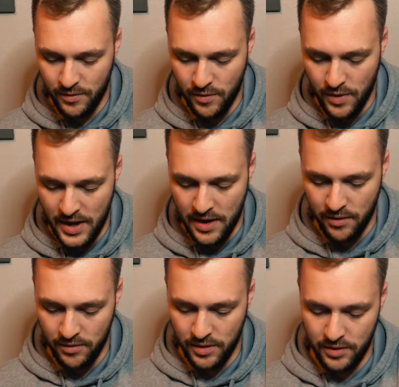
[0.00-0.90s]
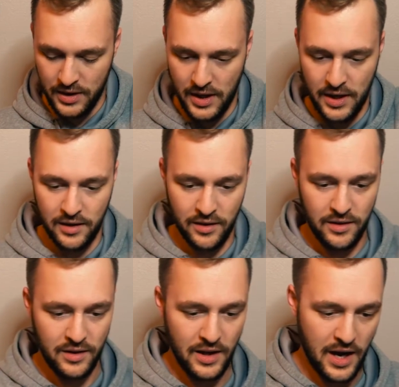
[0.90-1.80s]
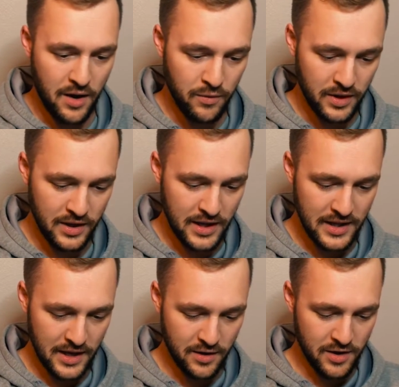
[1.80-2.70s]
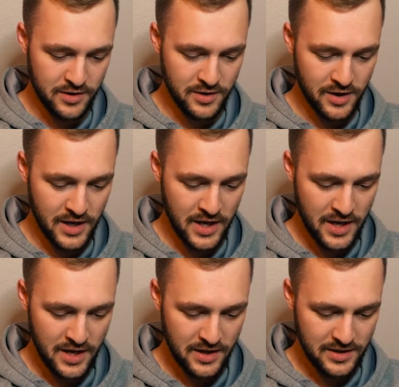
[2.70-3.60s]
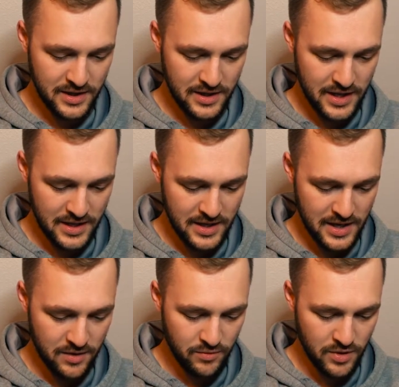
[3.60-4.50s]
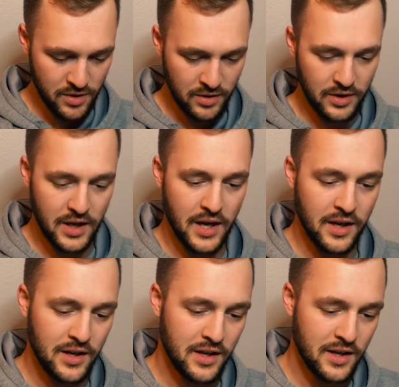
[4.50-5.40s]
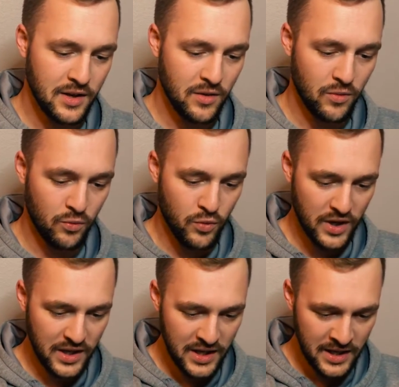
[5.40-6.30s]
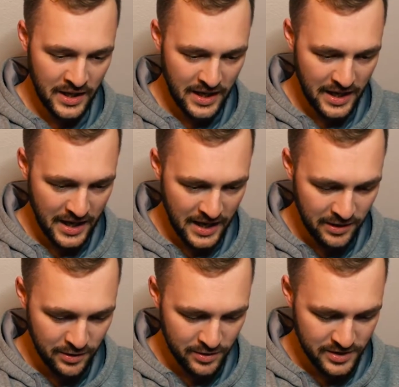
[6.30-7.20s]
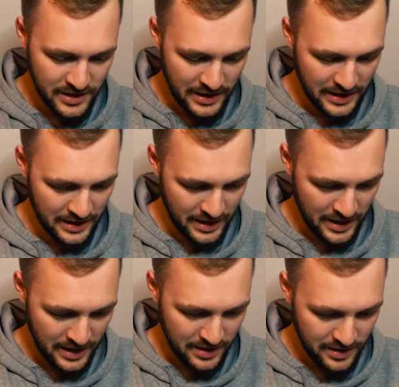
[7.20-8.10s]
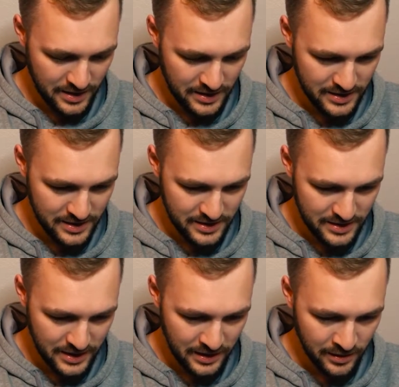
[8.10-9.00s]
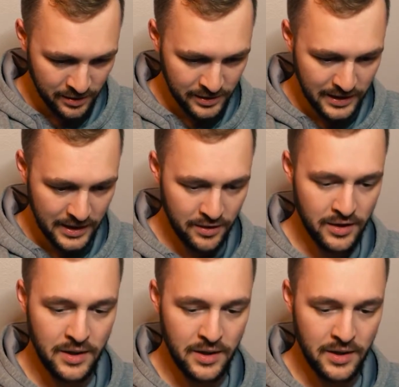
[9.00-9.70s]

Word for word: Wow, okay. I really like that card. Sorry, set that down wrong. Okay. Rickey Henderson, the Steal Leader